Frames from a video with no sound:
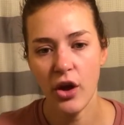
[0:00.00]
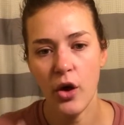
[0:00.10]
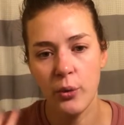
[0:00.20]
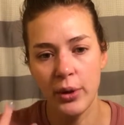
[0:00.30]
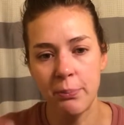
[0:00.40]
a
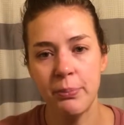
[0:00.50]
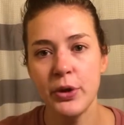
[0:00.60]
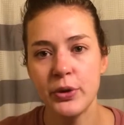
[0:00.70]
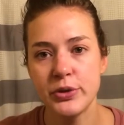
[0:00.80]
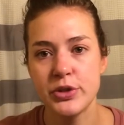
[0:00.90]

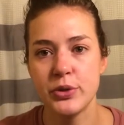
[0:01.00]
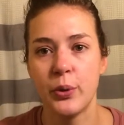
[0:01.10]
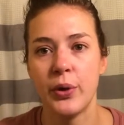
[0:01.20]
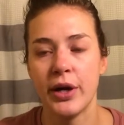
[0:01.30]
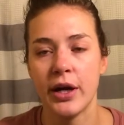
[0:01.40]
reboost
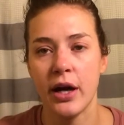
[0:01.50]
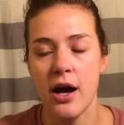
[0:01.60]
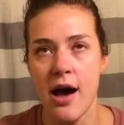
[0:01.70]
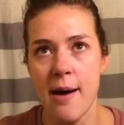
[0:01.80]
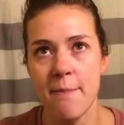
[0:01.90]
or
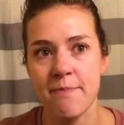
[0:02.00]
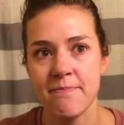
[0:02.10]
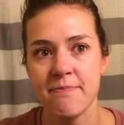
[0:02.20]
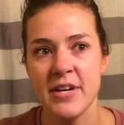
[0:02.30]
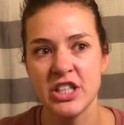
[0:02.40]
um,
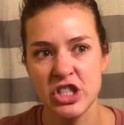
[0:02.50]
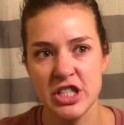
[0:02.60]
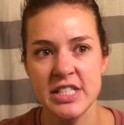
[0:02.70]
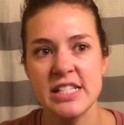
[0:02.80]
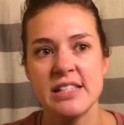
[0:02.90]
it
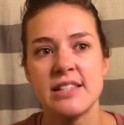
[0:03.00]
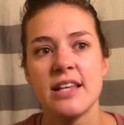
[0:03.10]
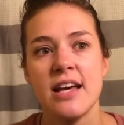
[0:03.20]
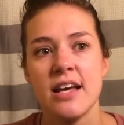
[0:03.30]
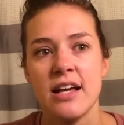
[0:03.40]
just needs
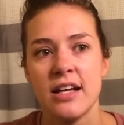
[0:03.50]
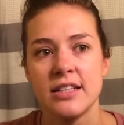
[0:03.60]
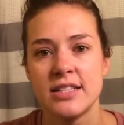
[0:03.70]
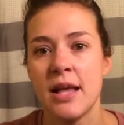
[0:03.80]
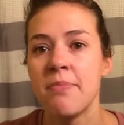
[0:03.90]

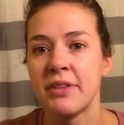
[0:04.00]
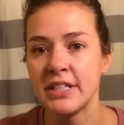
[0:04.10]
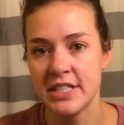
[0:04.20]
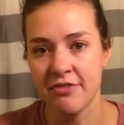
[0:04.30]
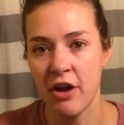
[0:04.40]

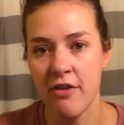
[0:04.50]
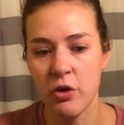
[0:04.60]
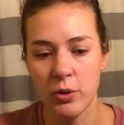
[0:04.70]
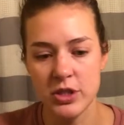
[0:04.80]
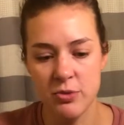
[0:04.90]
something different
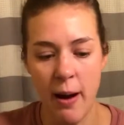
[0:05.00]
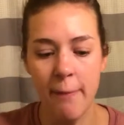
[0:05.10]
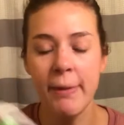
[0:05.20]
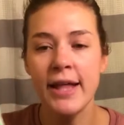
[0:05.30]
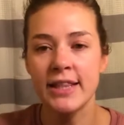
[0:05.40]
every once in a
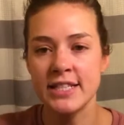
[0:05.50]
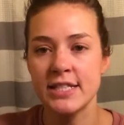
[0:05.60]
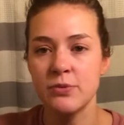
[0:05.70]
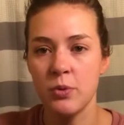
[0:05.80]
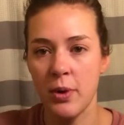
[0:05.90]
while. But this
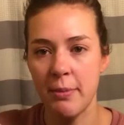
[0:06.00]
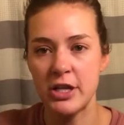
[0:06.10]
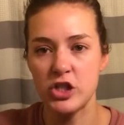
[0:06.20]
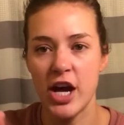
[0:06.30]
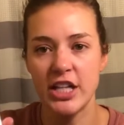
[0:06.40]
is one of my
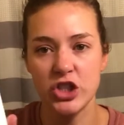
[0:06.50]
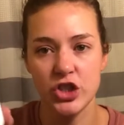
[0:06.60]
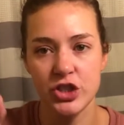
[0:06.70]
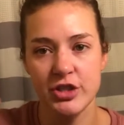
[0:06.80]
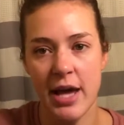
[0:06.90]
tried and
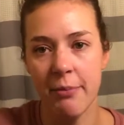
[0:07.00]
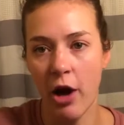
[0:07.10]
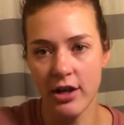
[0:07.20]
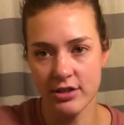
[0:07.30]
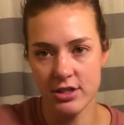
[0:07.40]
trues I'm
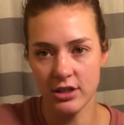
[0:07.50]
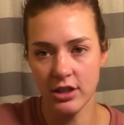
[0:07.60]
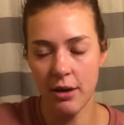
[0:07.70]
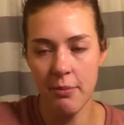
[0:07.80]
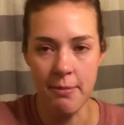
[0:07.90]
constantly
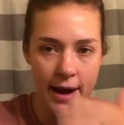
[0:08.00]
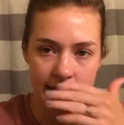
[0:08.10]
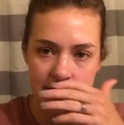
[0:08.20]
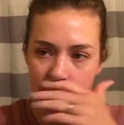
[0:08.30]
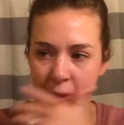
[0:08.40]
coming
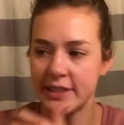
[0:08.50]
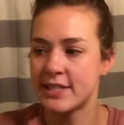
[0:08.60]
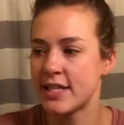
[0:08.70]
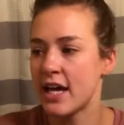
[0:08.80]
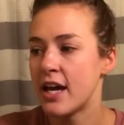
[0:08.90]
back to.
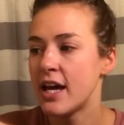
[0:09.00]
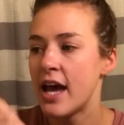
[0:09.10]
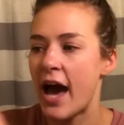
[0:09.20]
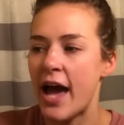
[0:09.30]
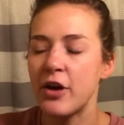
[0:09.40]
It's the,
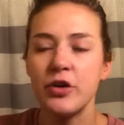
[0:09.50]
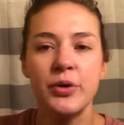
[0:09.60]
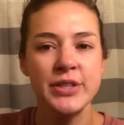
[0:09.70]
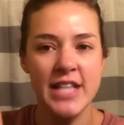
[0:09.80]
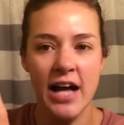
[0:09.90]
I don't
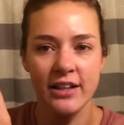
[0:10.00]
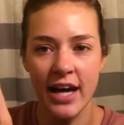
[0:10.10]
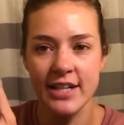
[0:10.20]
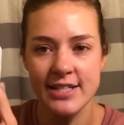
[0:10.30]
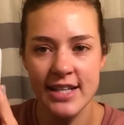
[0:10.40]
know exactly
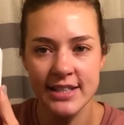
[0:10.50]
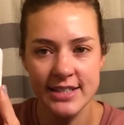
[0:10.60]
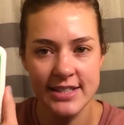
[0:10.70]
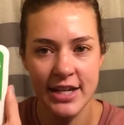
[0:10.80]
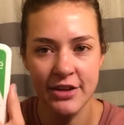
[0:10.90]
how to say
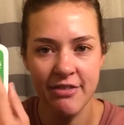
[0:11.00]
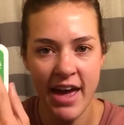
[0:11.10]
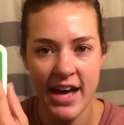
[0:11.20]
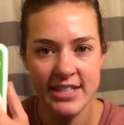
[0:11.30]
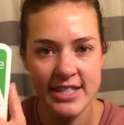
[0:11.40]
this,
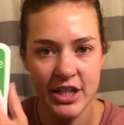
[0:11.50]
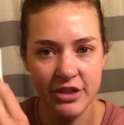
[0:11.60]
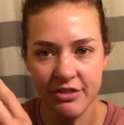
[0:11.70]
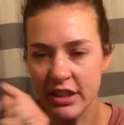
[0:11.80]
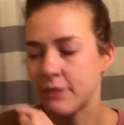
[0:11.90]
CeraVe,
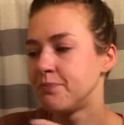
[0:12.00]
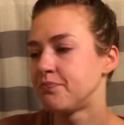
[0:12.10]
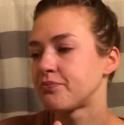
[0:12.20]
CeraVe